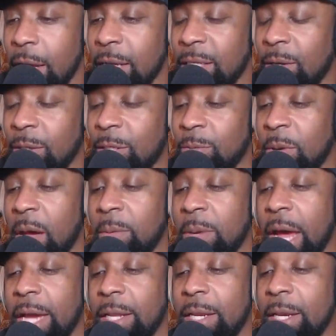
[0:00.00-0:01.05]
So, to me, I'm
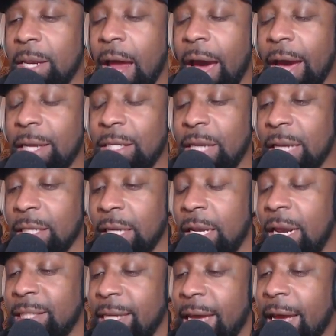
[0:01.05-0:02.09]
like, Nia Jax,
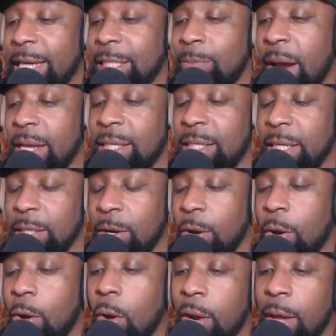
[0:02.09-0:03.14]
unless they have somebody sit there
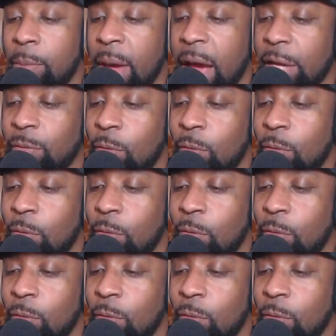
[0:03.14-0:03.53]
and call a match for